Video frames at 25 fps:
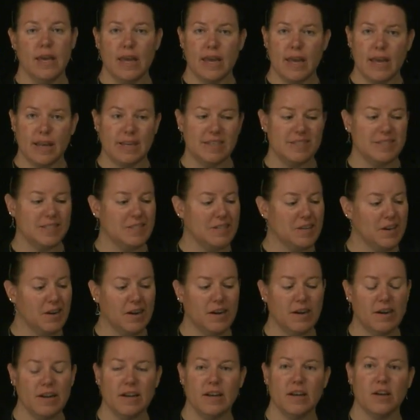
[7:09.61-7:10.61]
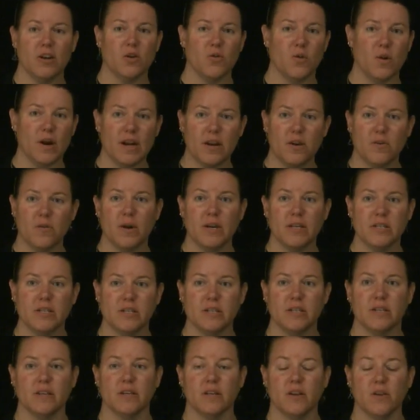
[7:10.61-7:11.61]
It is not a great
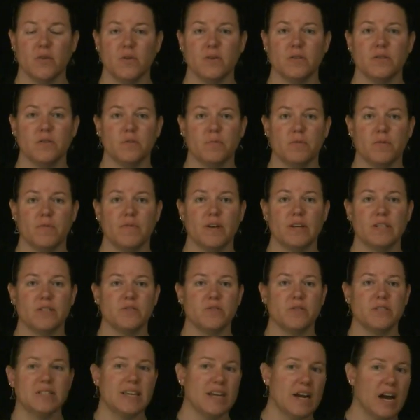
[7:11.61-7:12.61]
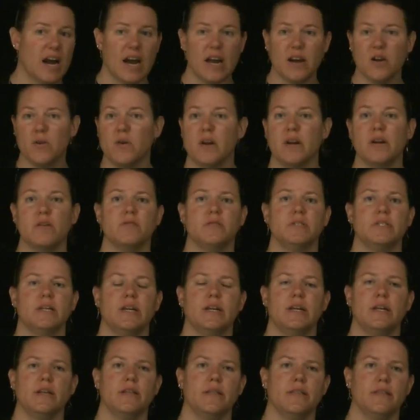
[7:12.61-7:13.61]
question to go into a professor and say, I don't
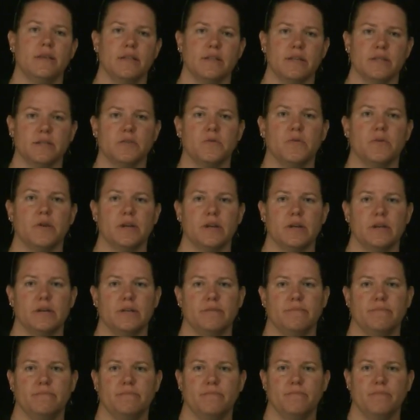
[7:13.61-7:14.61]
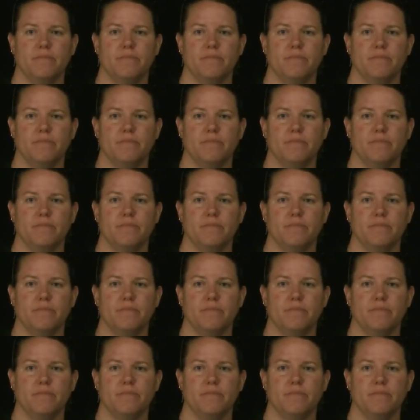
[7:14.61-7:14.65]
understand anything that's going on.